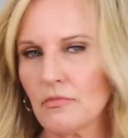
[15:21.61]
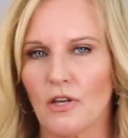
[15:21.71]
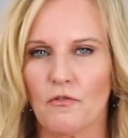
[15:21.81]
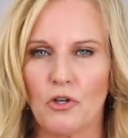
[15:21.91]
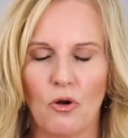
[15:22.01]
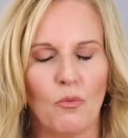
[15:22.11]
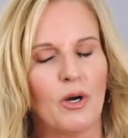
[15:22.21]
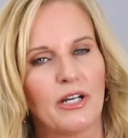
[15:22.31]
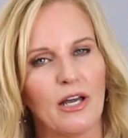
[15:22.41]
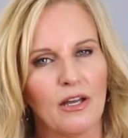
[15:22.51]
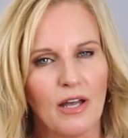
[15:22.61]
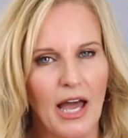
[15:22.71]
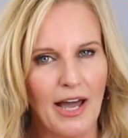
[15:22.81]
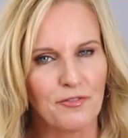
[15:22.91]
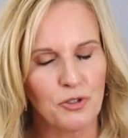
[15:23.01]
if you don't want to
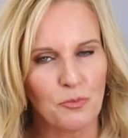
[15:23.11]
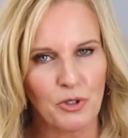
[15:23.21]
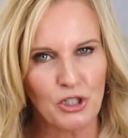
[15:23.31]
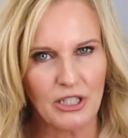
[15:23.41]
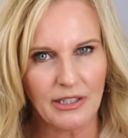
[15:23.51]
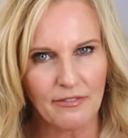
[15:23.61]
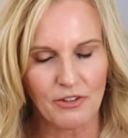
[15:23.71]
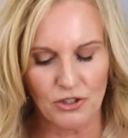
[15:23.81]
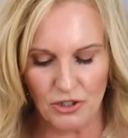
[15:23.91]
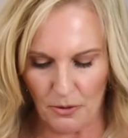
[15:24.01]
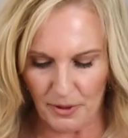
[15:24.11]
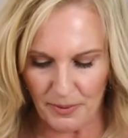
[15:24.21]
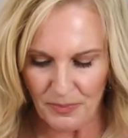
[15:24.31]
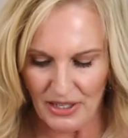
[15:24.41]
have too much cleavage showing.